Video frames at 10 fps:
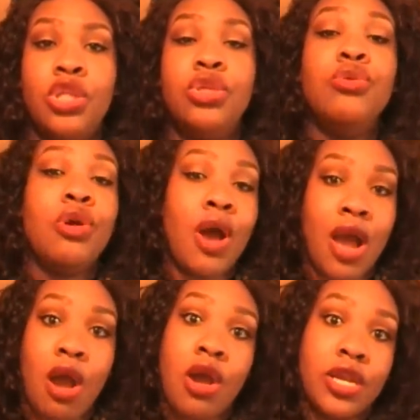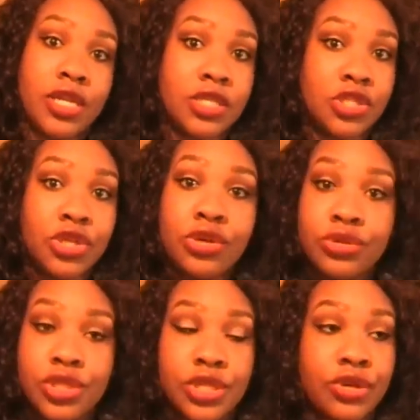you know how hard it is to
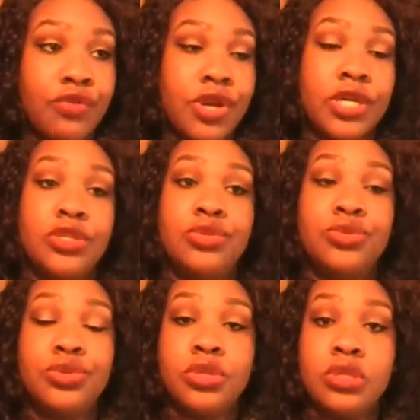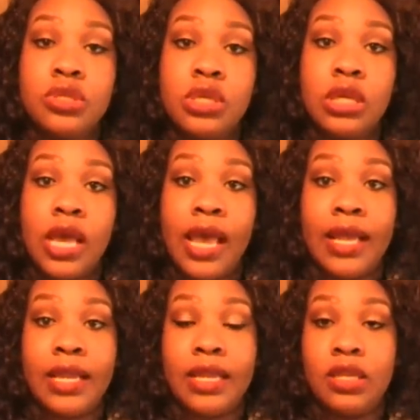go to an accredited school.
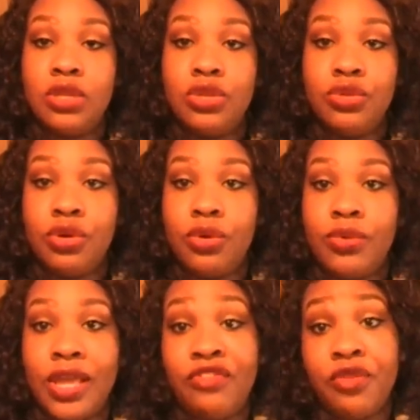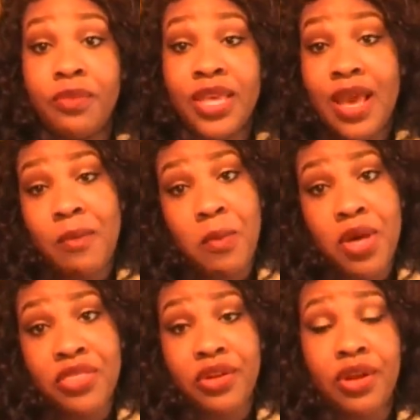And then, you know, like for me, I'm a
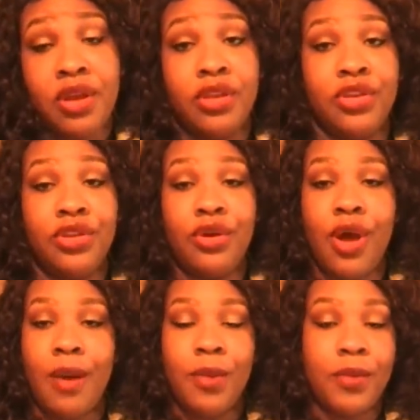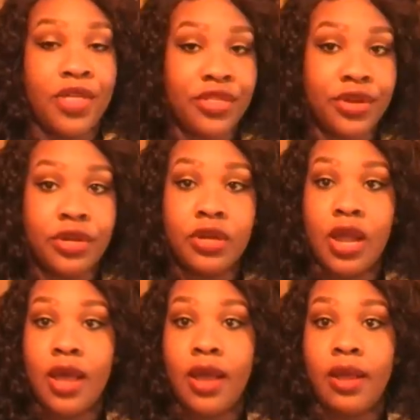mother. You know, I'm a
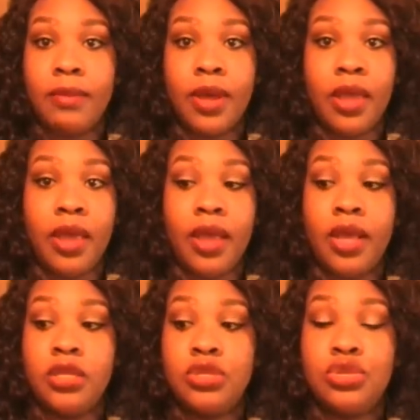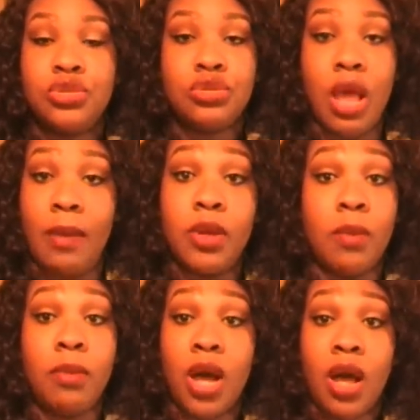mother, I'm
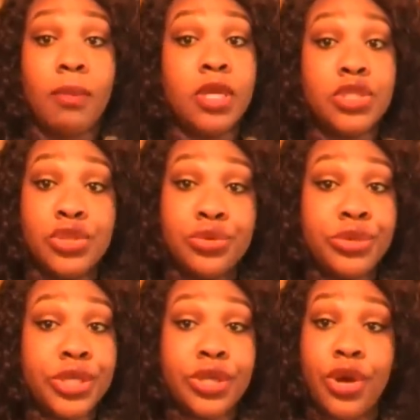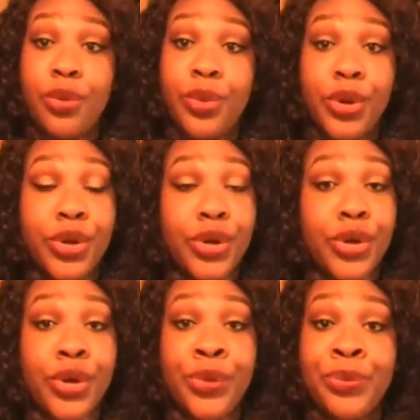a mom, a student, a
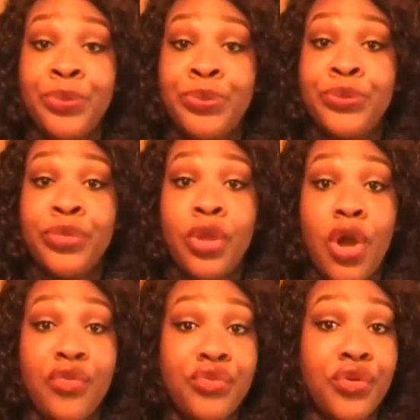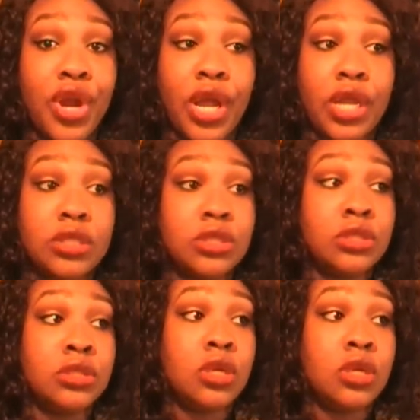worker, a friend.